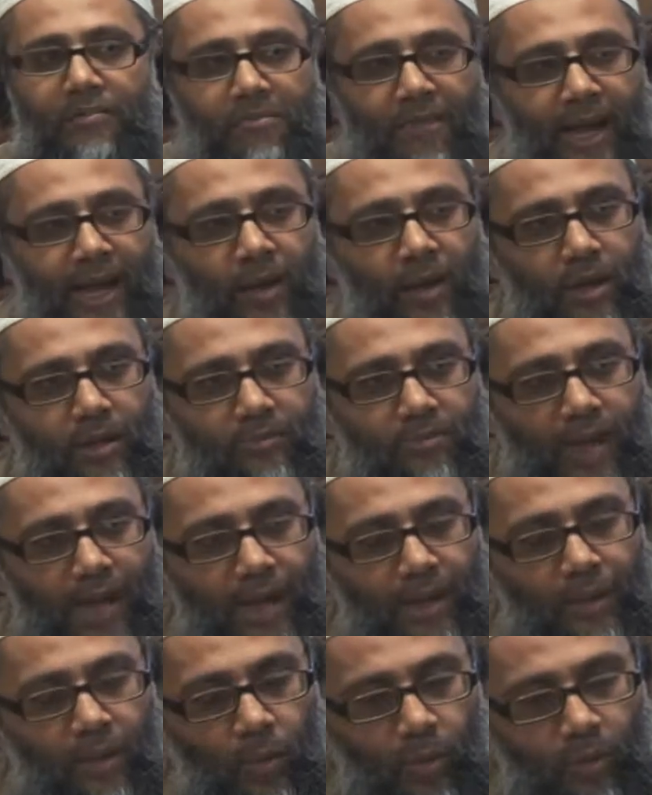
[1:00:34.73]

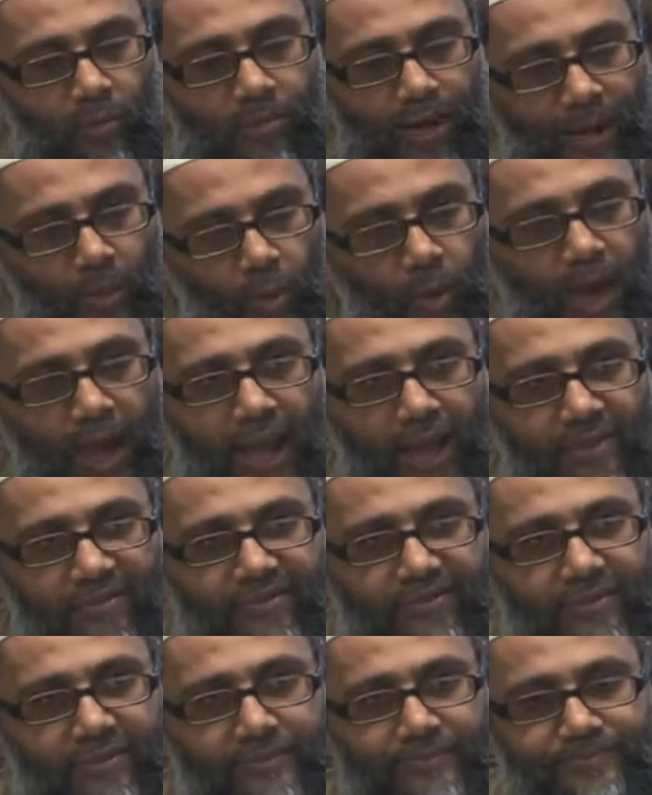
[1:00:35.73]
My
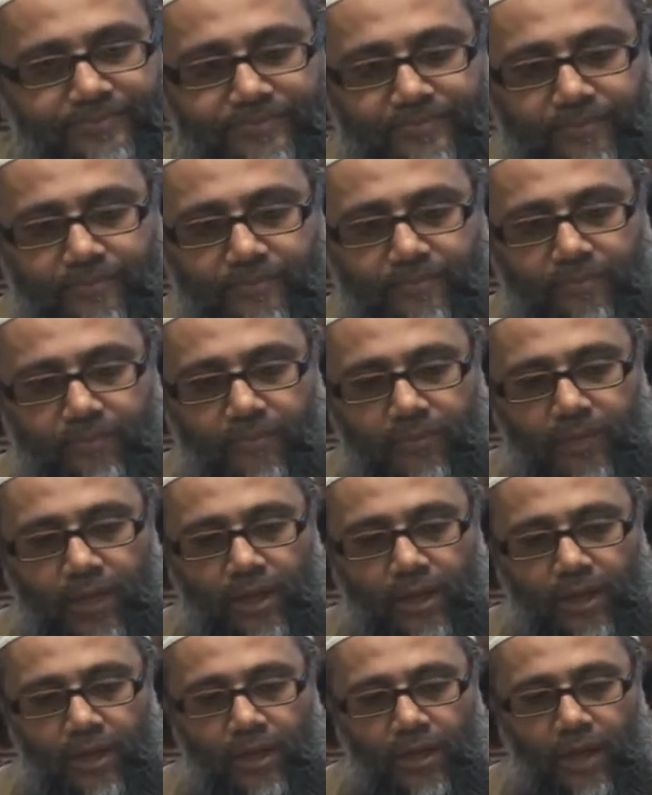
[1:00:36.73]
wife,
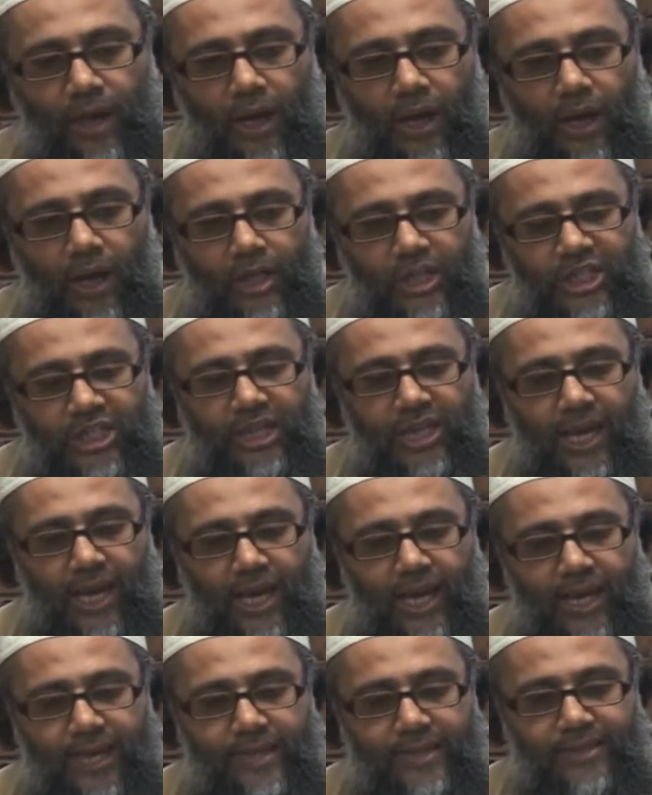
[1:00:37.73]
she
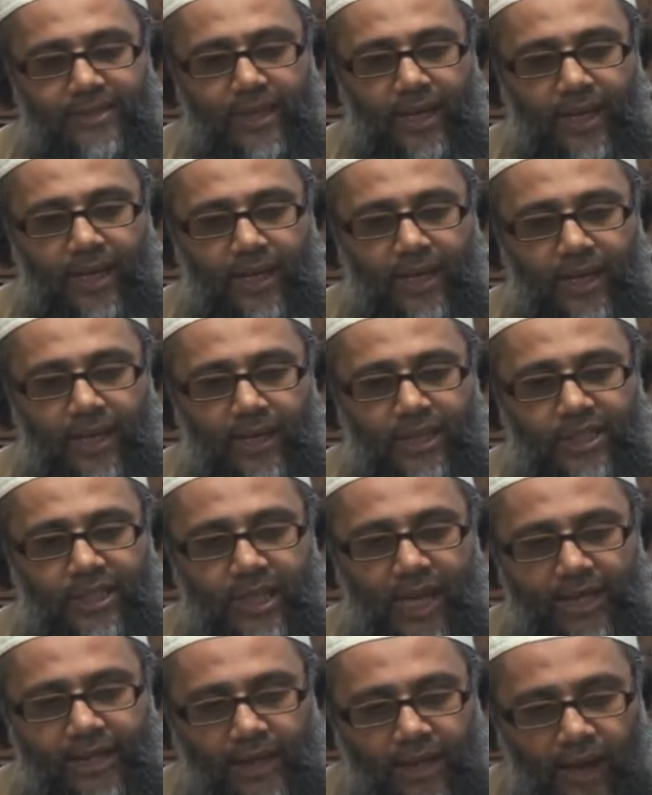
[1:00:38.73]
had
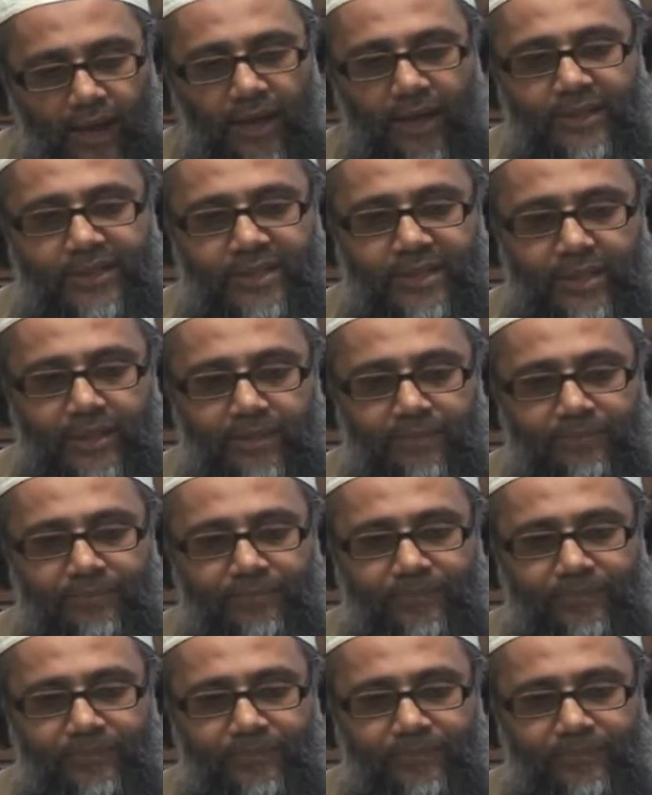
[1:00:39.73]
an auntie.